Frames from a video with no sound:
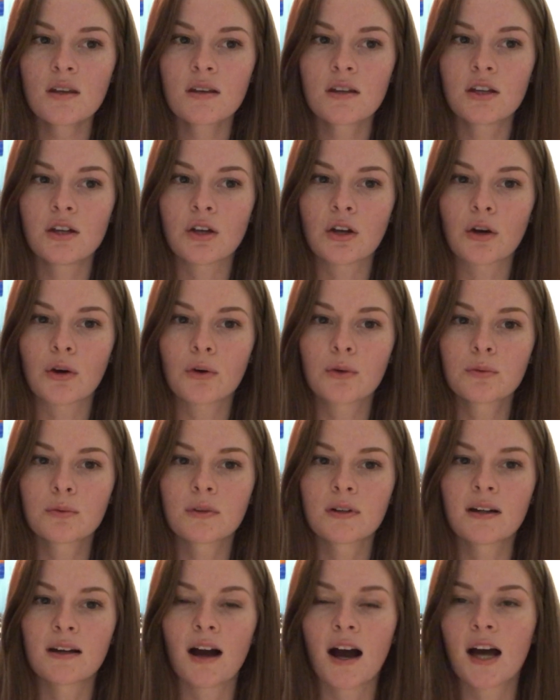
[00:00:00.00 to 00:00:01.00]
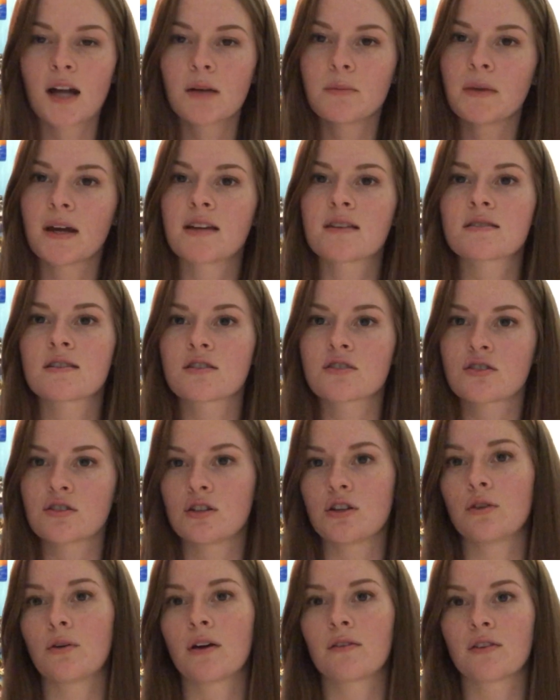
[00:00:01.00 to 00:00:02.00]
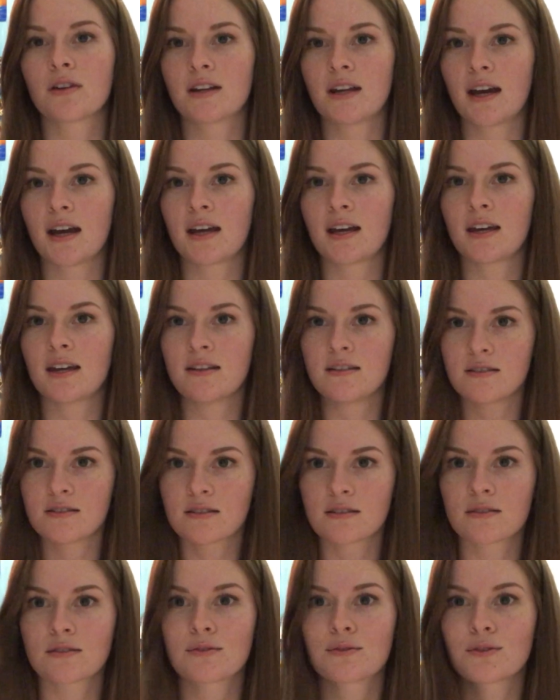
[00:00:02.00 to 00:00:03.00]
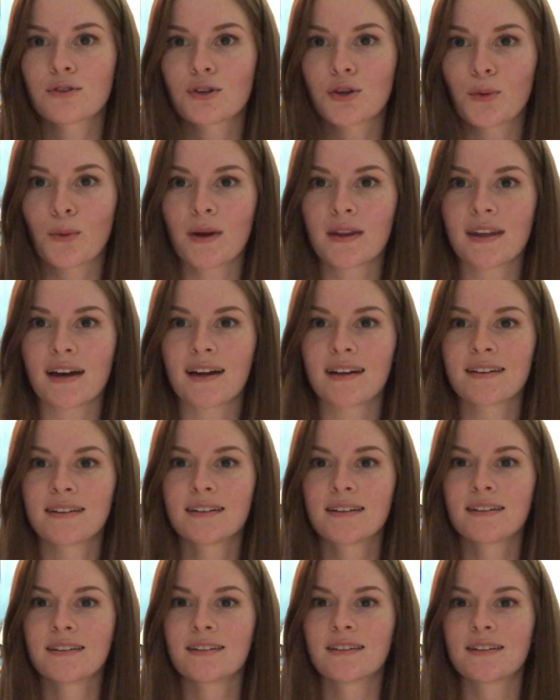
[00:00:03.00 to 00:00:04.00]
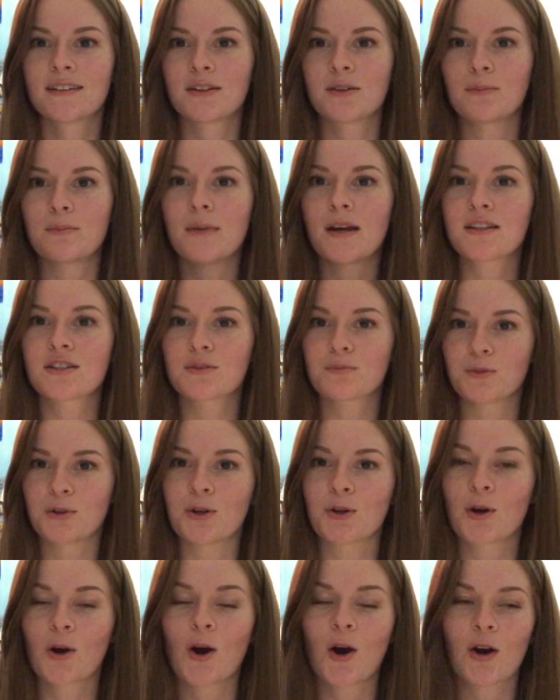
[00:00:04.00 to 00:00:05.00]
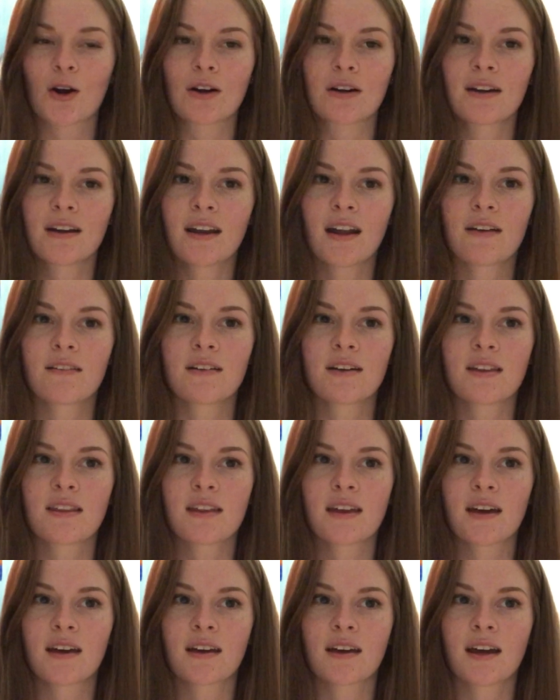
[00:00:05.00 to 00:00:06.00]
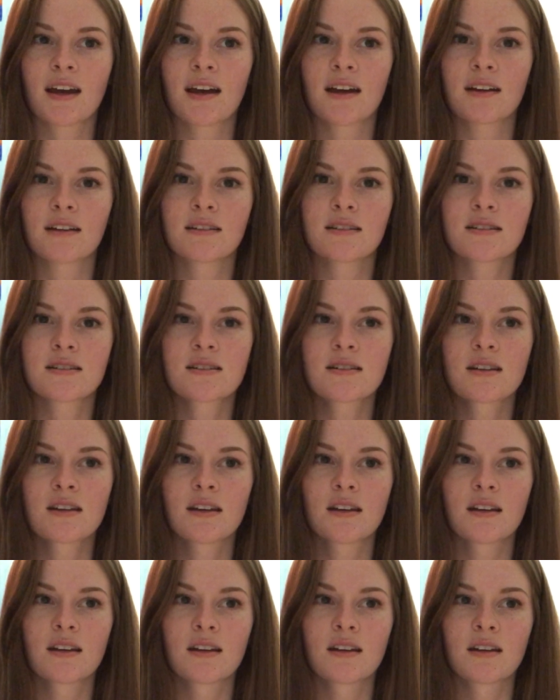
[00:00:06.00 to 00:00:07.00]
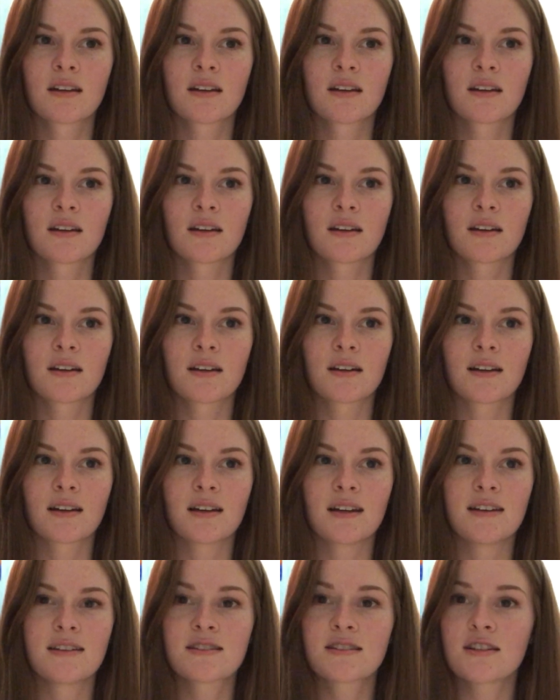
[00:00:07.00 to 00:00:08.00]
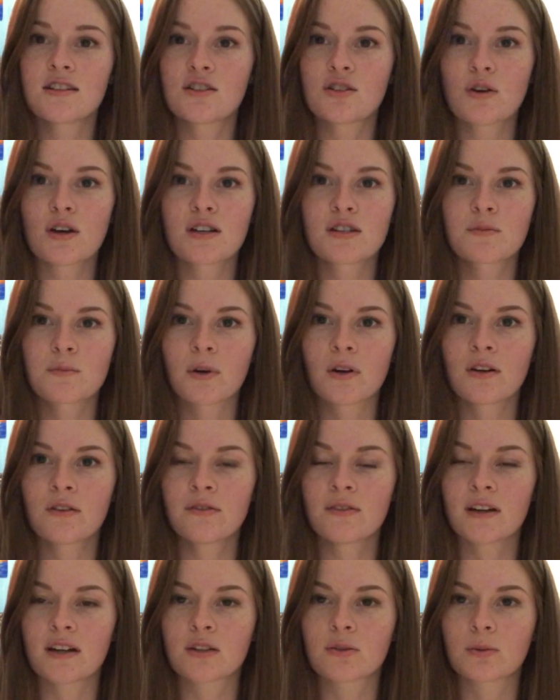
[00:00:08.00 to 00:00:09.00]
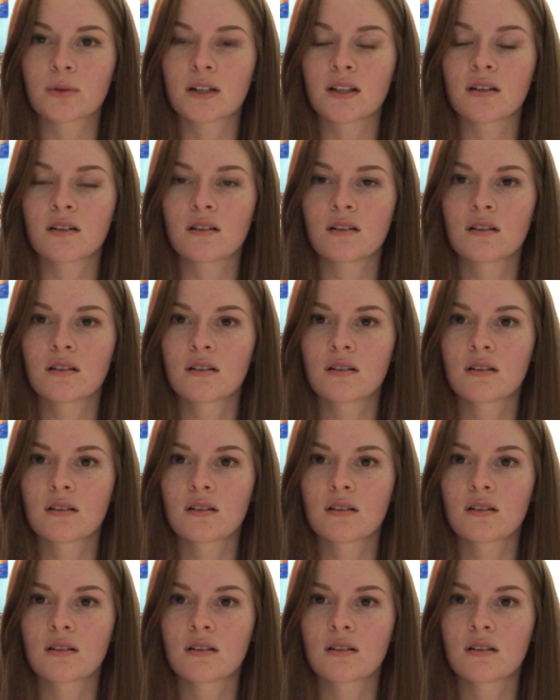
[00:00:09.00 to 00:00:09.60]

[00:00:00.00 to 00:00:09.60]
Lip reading: You know, God makes us new every day. He's the one that makes a pure heart and everything, and he sees you as perfect when